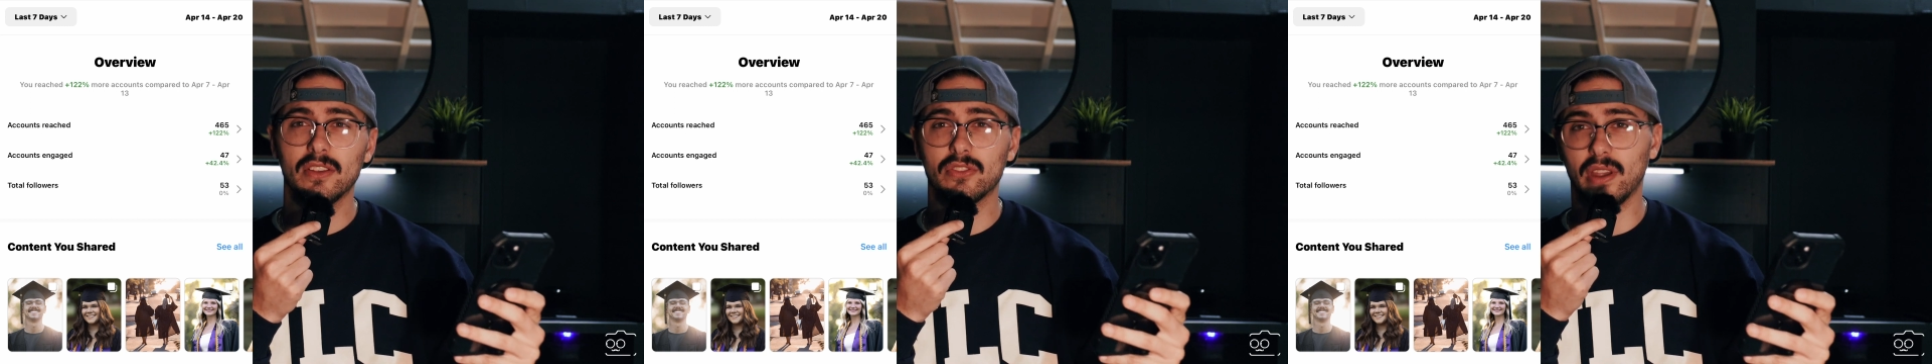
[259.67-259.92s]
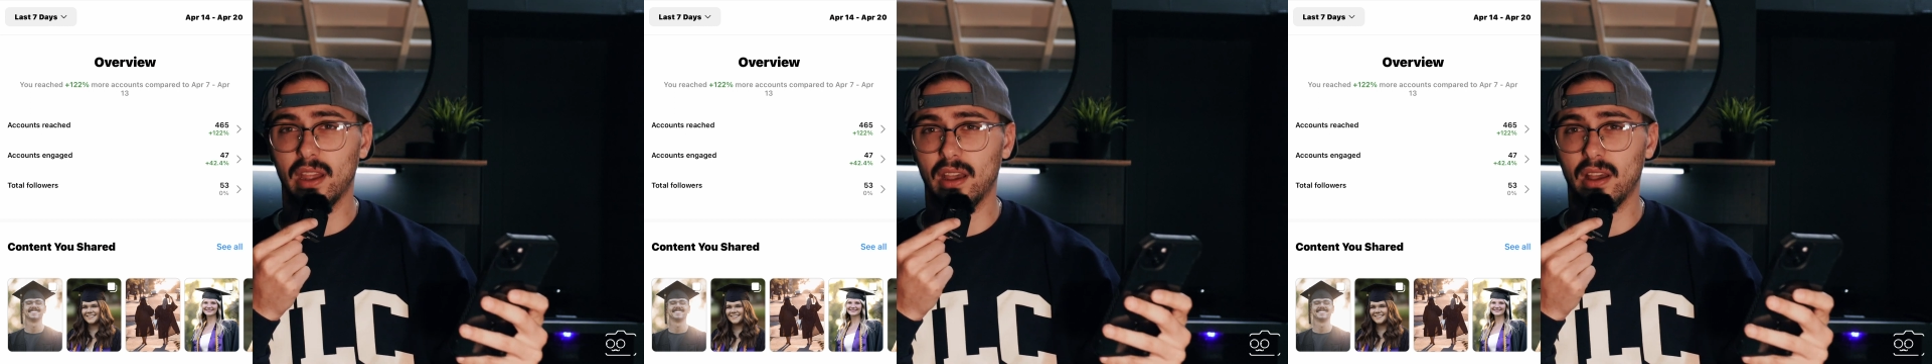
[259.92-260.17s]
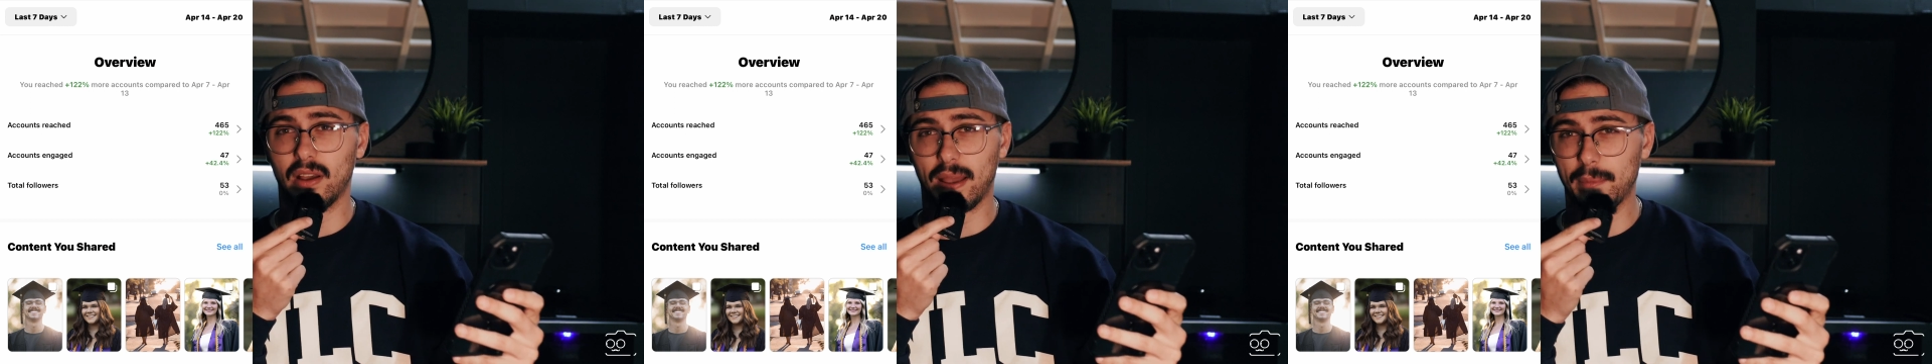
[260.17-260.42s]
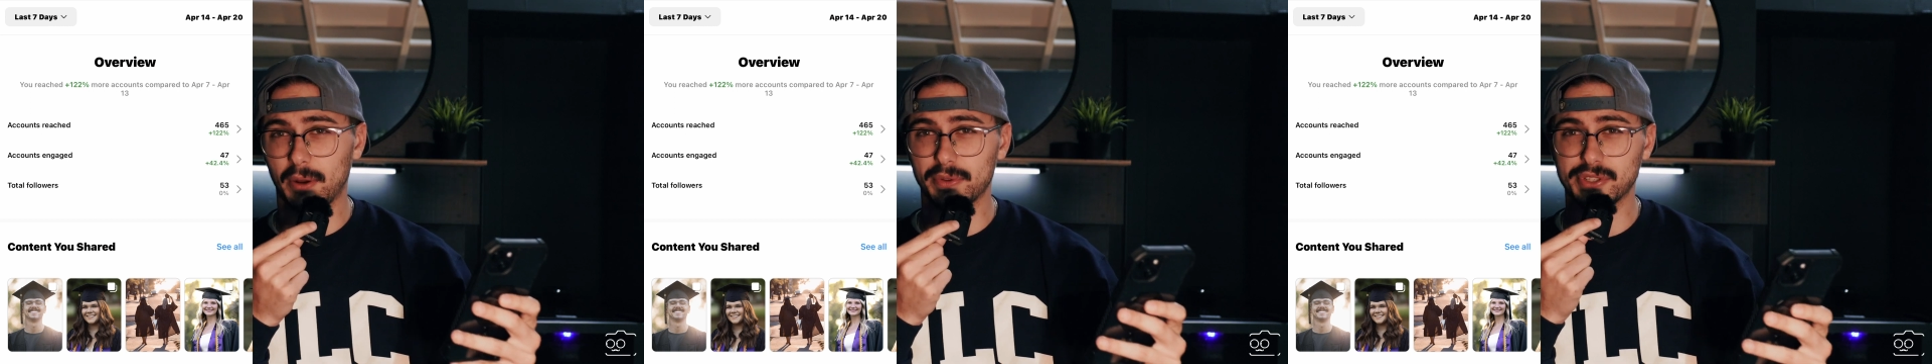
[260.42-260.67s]
So uh,
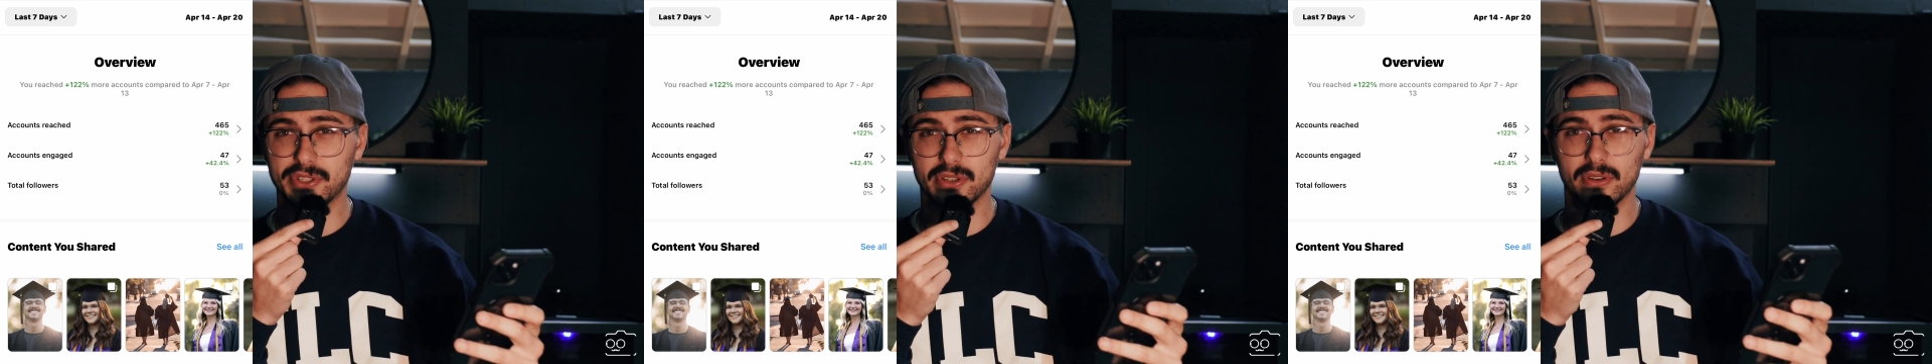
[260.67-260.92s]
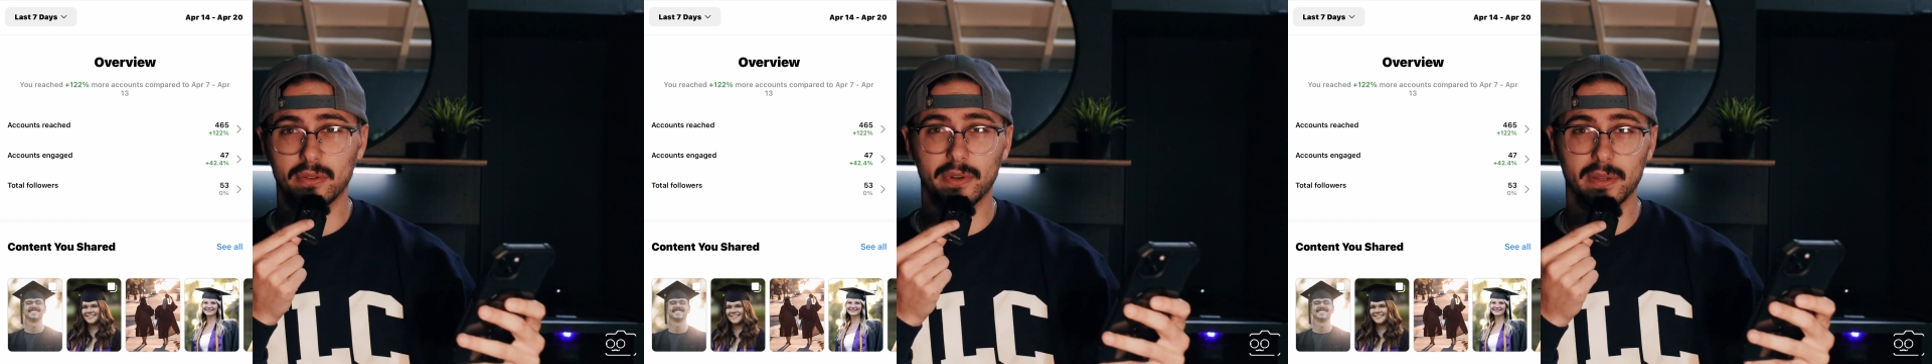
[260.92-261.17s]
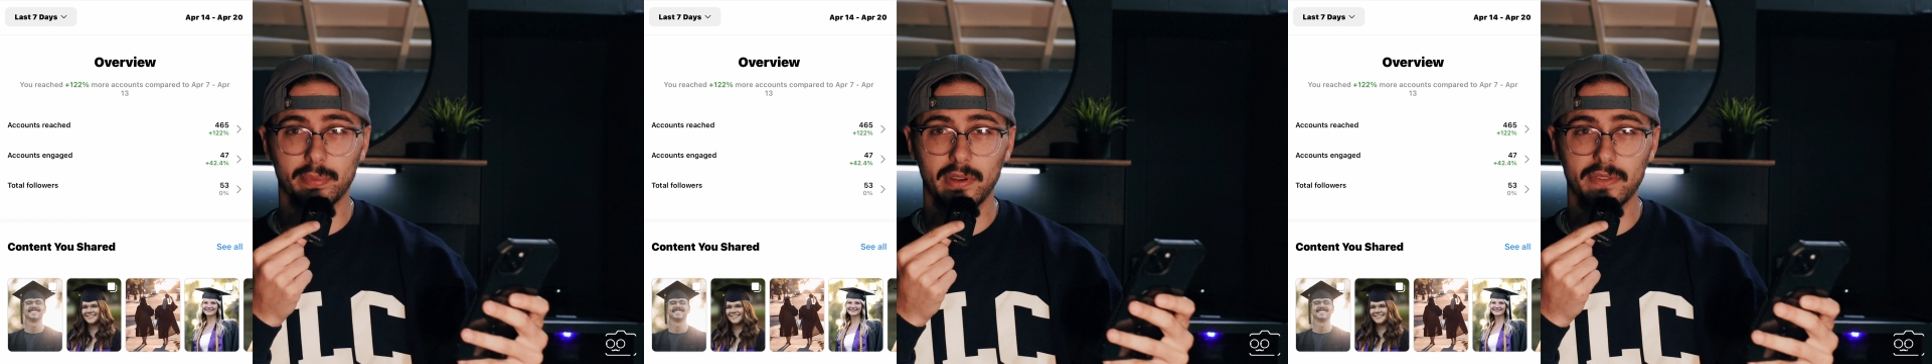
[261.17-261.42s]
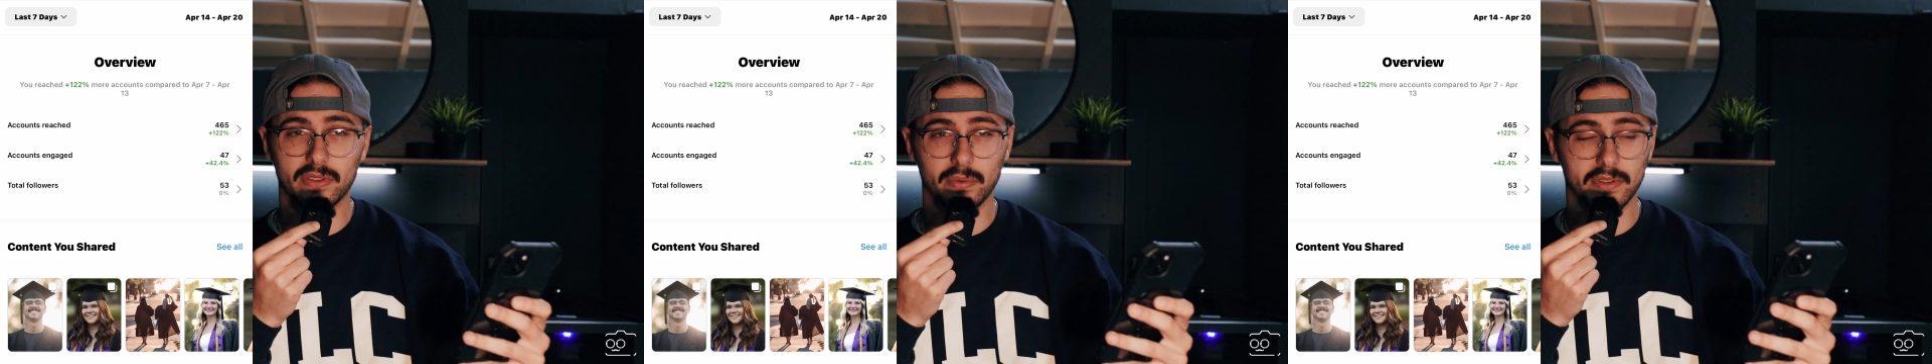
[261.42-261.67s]
I'm not really sure what the
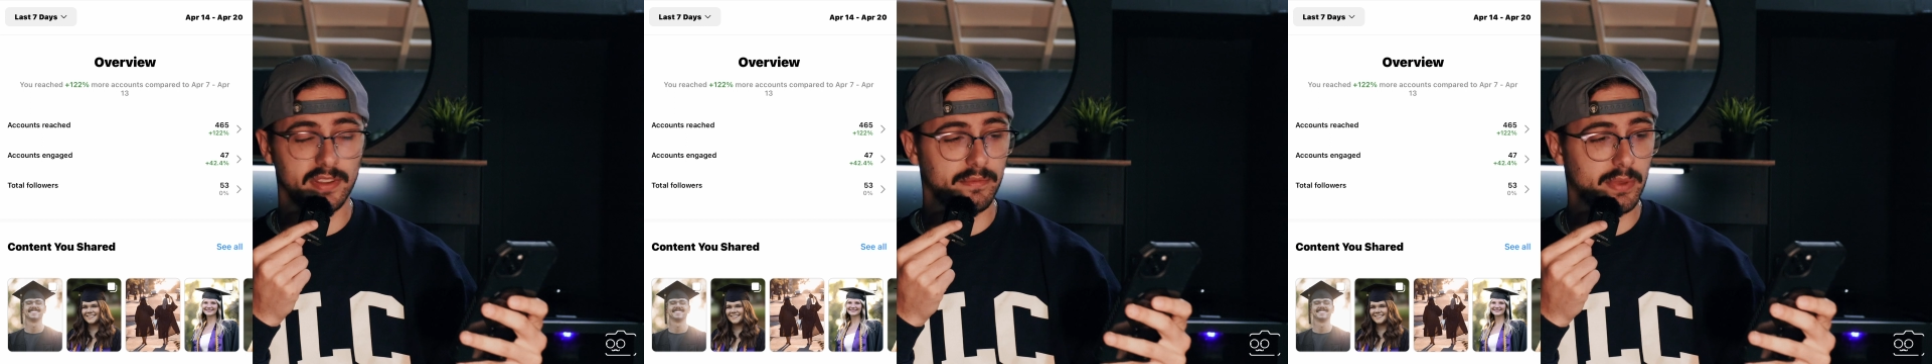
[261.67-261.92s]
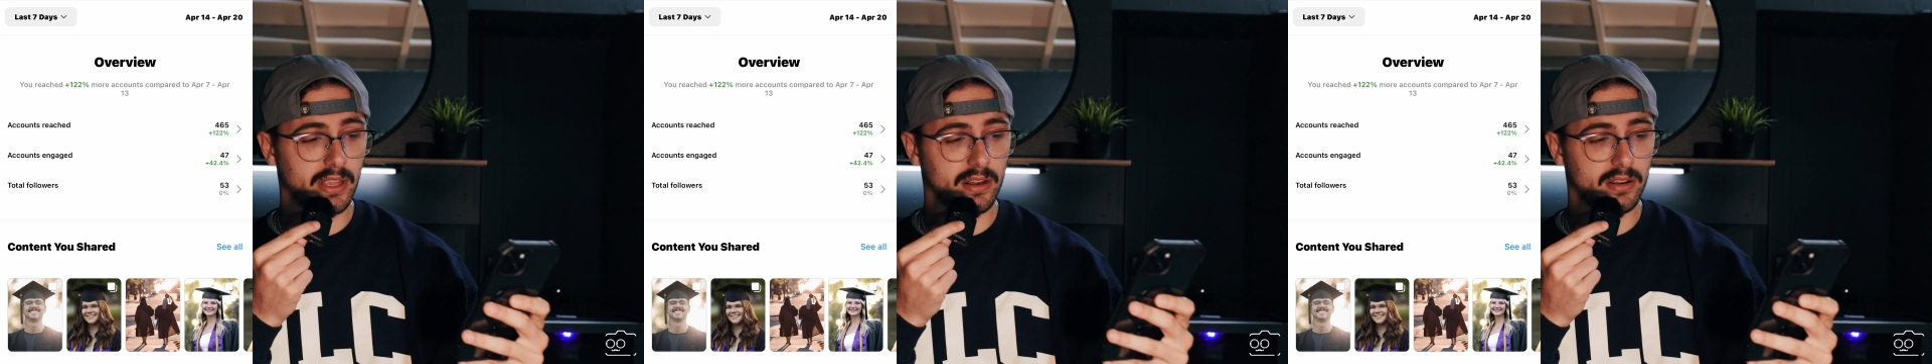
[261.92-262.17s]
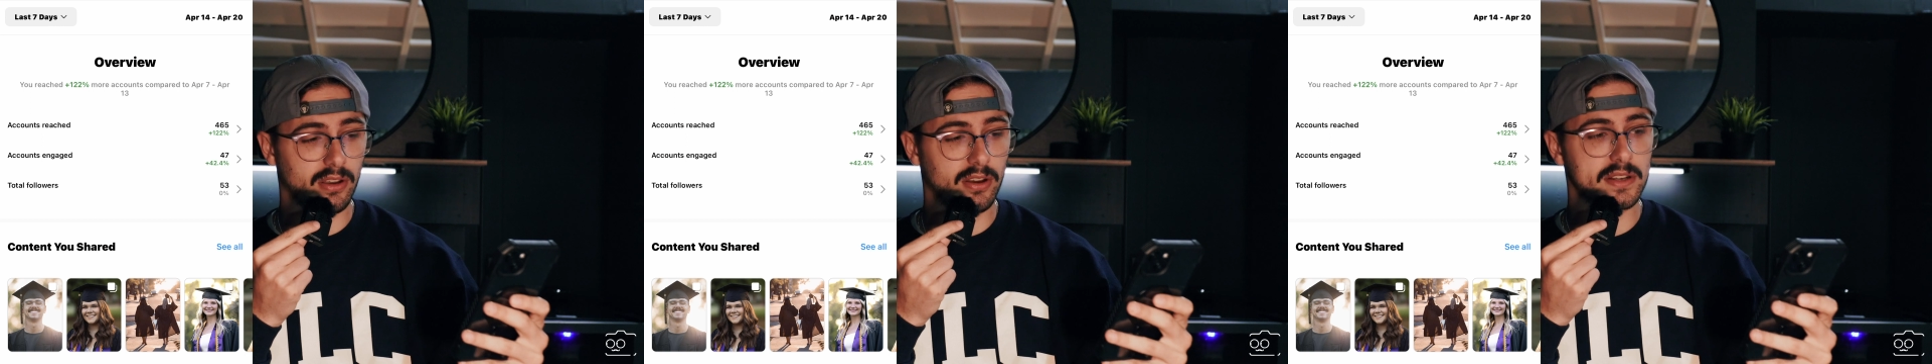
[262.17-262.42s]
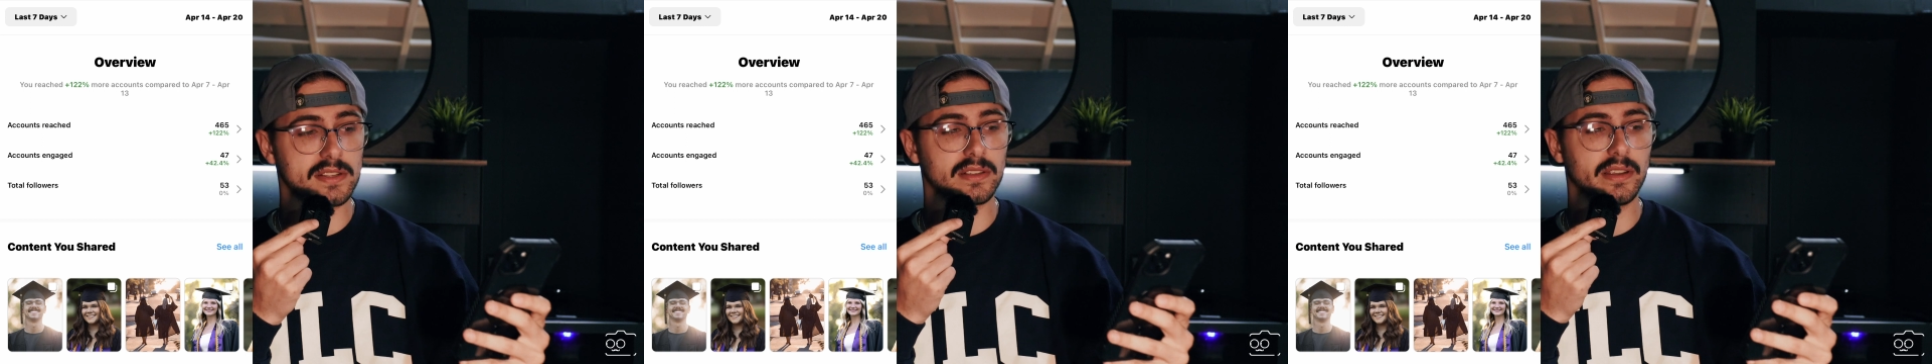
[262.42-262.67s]
previous weeks have been,
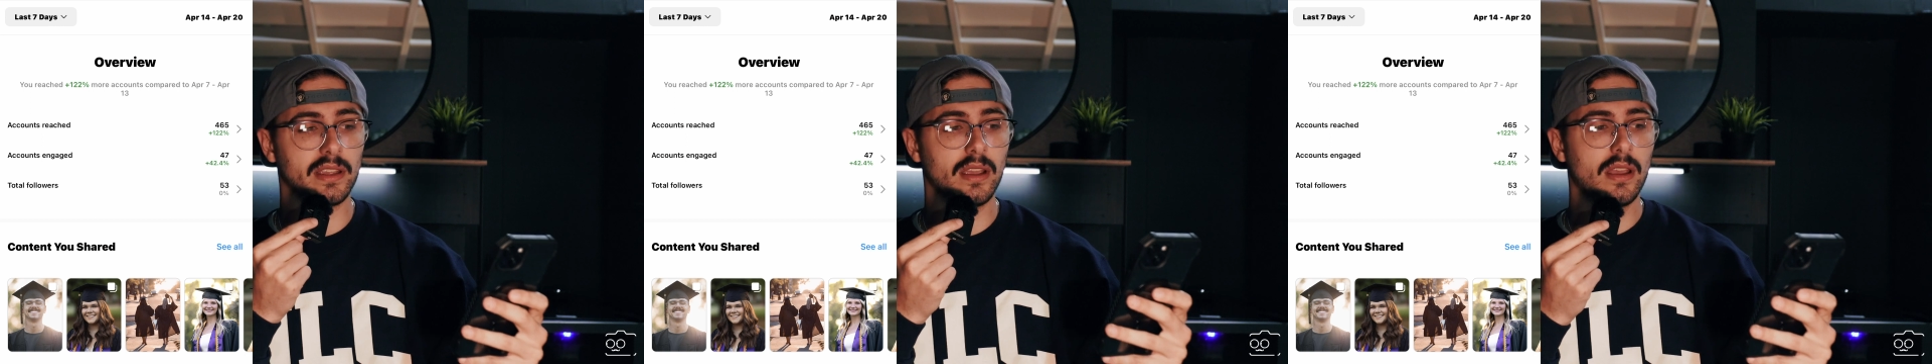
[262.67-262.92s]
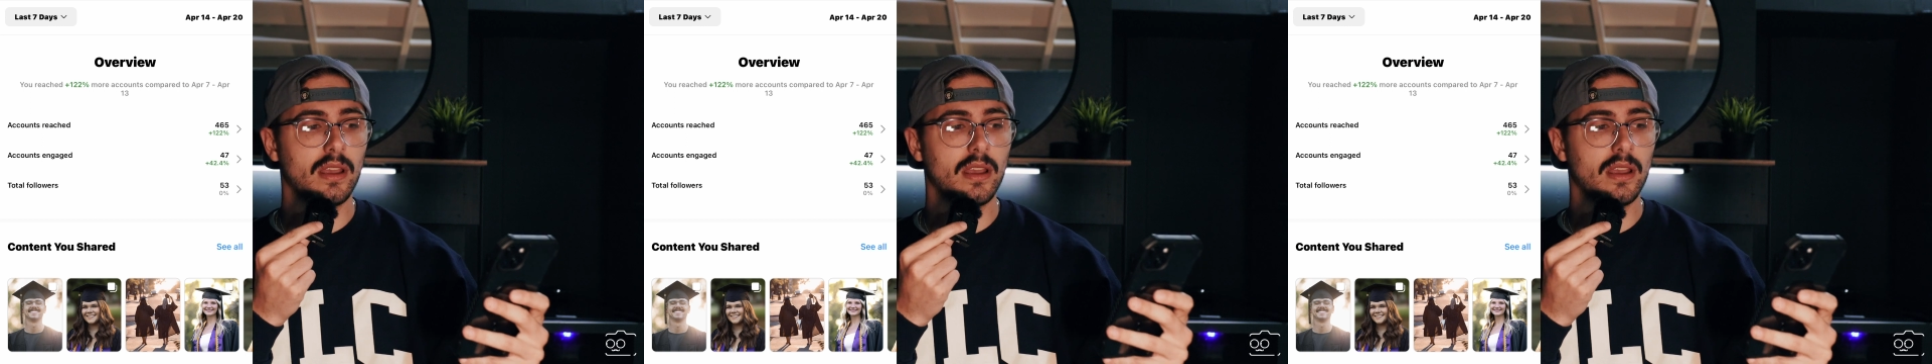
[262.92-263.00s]
honestly.